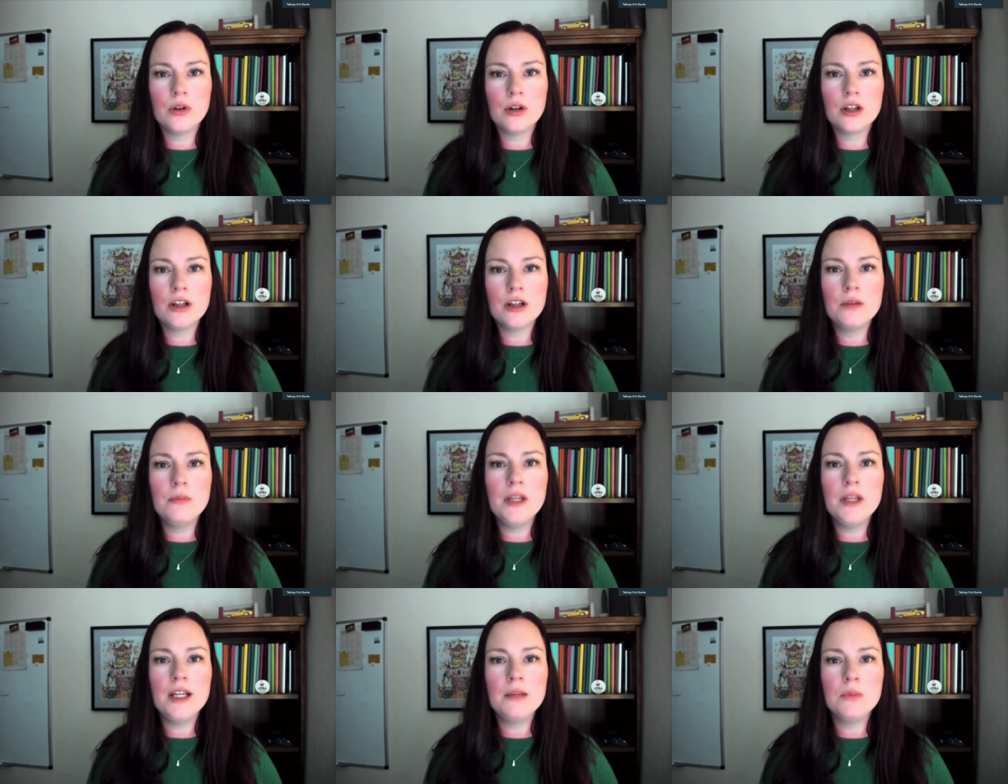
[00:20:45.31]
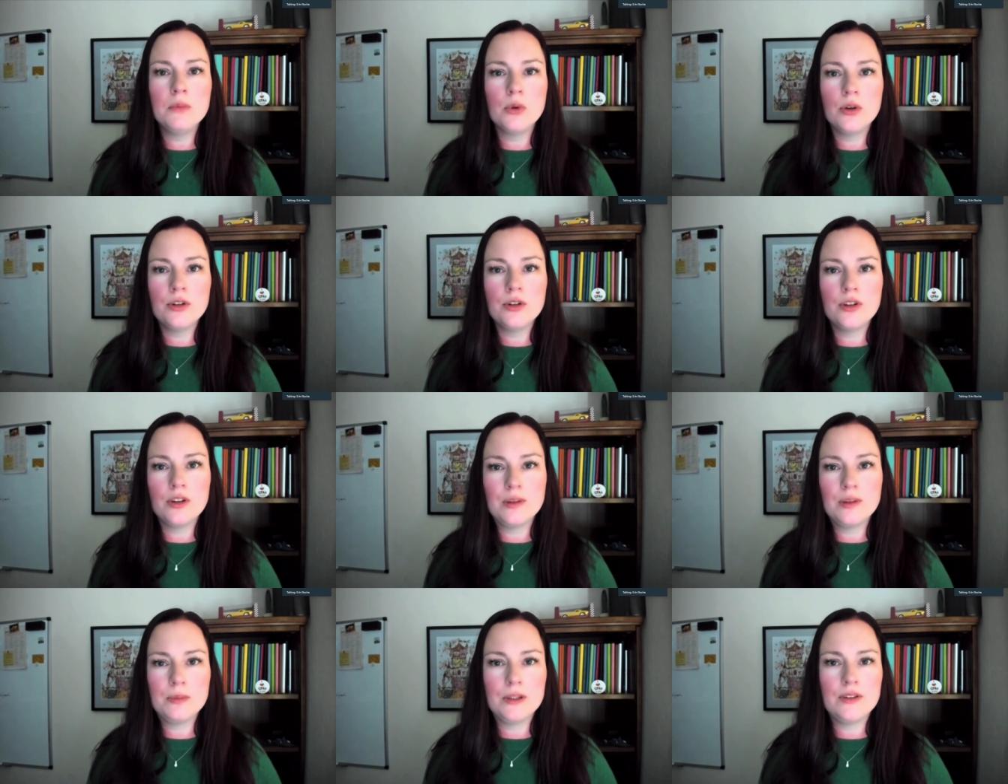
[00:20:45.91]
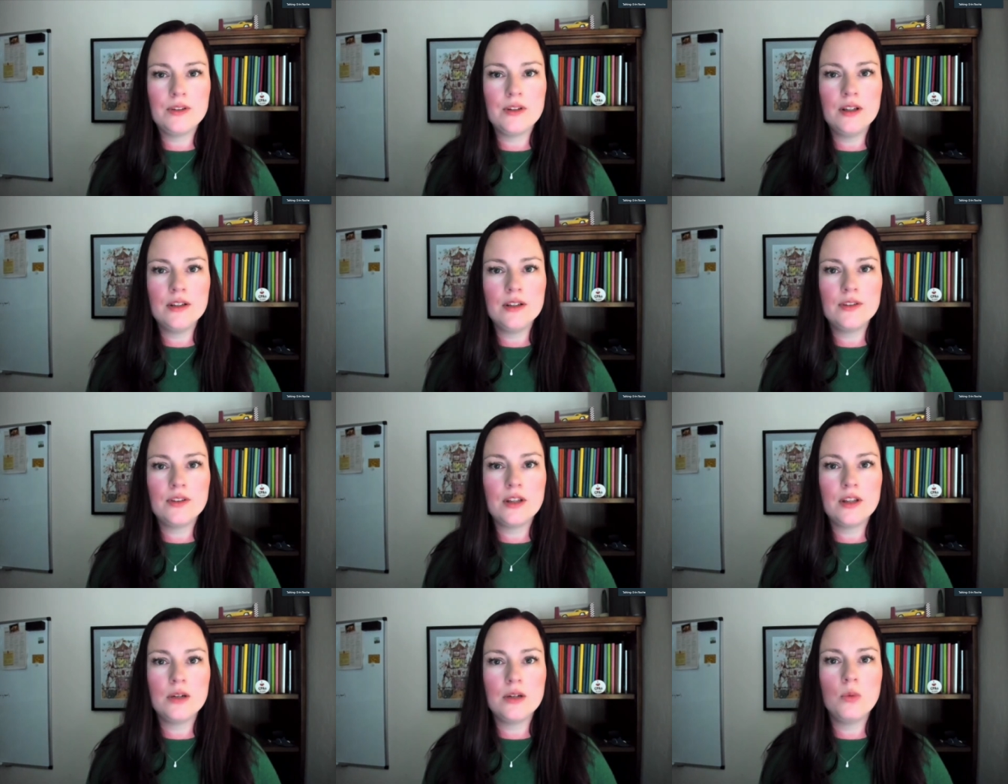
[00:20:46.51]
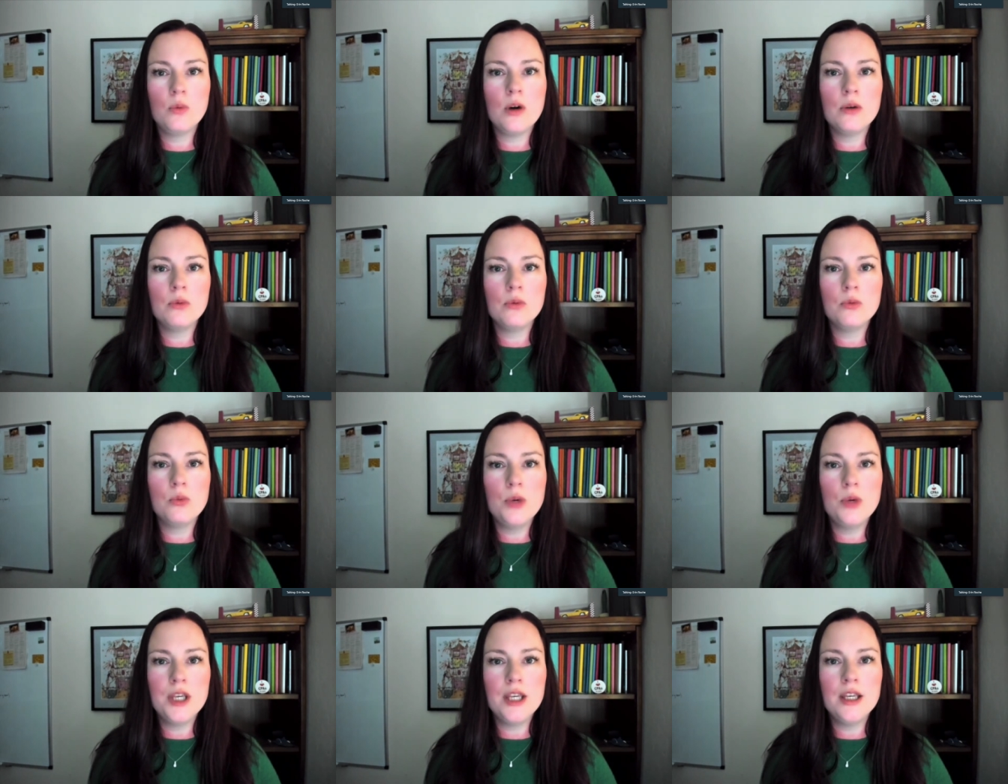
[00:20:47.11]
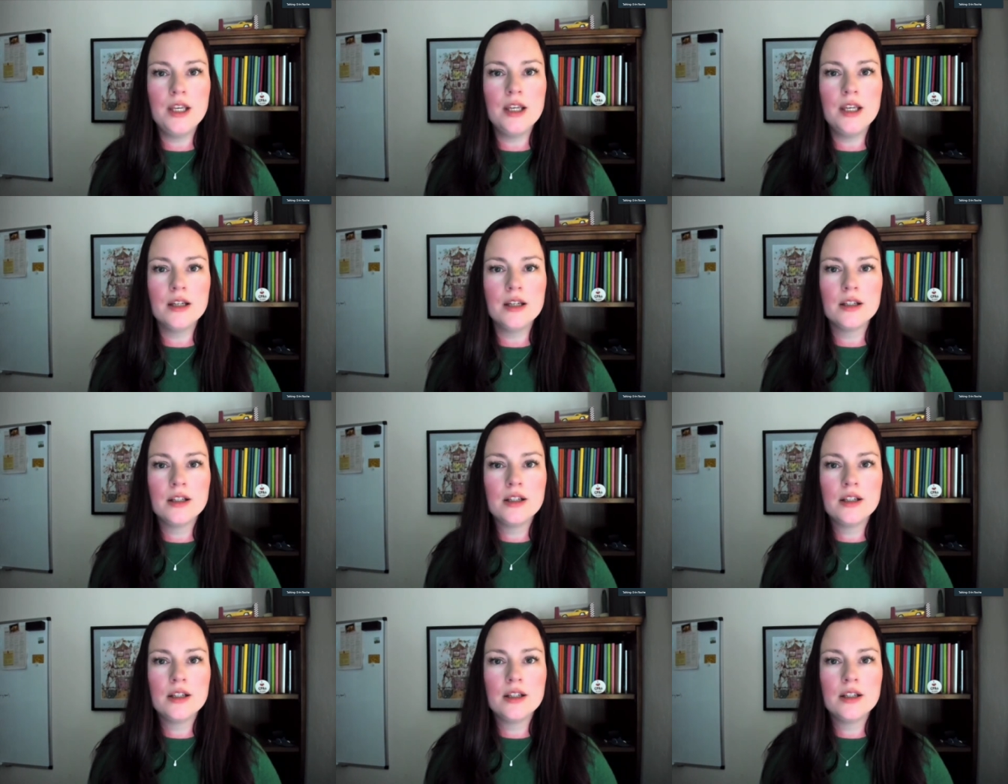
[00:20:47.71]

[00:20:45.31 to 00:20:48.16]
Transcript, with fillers: committing more to the business than what we